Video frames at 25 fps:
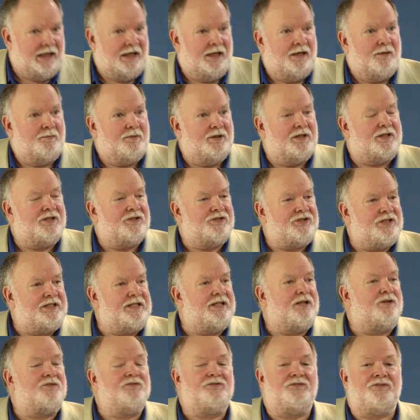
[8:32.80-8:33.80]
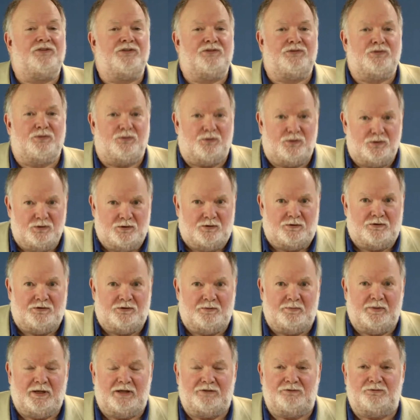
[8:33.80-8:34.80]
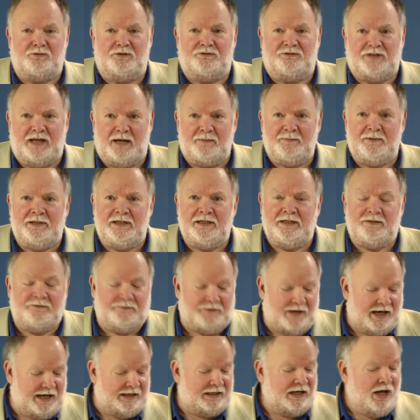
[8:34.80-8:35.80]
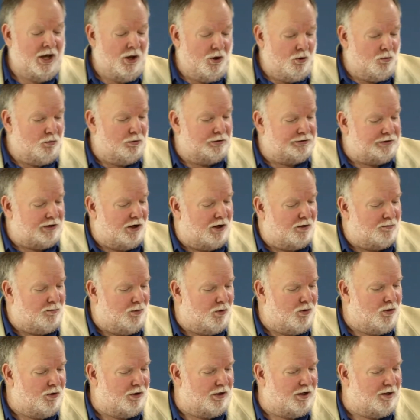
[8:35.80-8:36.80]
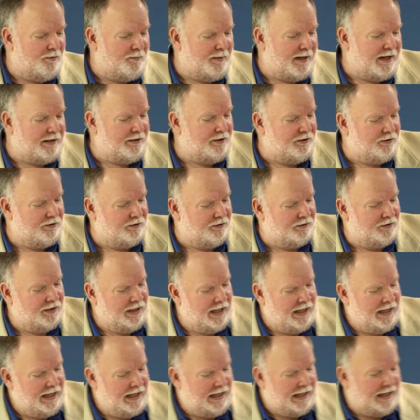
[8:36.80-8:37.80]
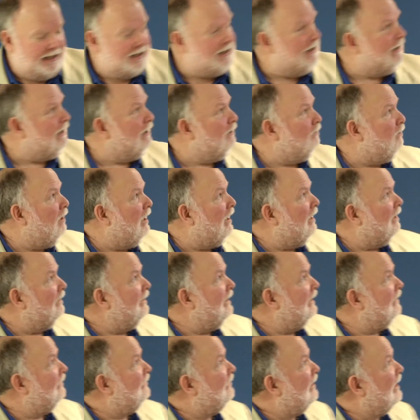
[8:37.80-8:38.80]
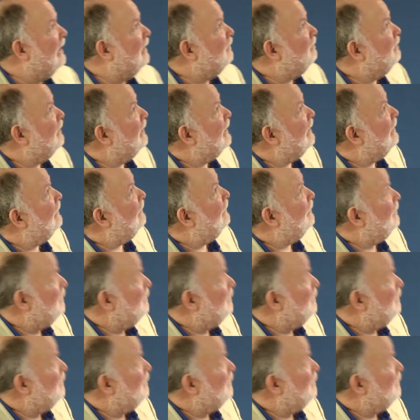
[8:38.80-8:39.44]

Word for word: because she knows the truth about what's happening. In fact, we'll talk more about her in a little while. Next slide, please.